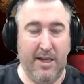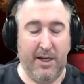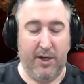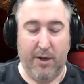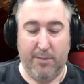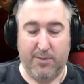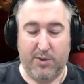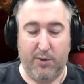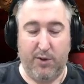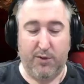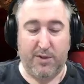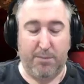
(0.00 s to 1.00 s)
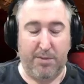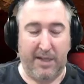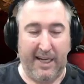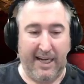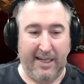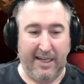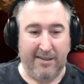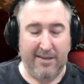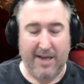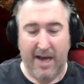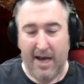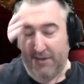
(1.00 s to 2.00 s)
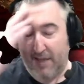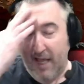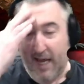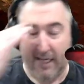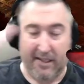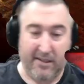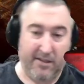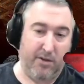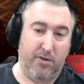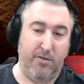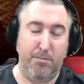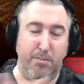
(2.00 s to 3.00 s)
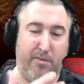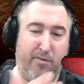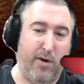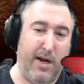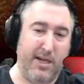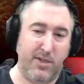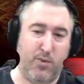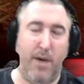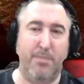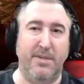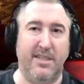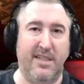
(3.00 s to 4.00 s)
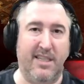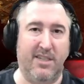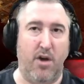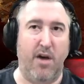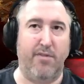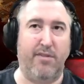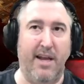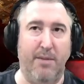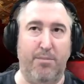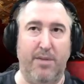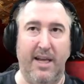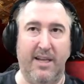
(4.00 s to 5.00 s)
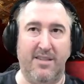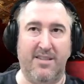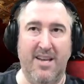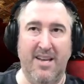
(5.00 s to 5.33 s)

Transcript: You know, I'm so used to playing online. You know, before I swapped into these offline plays,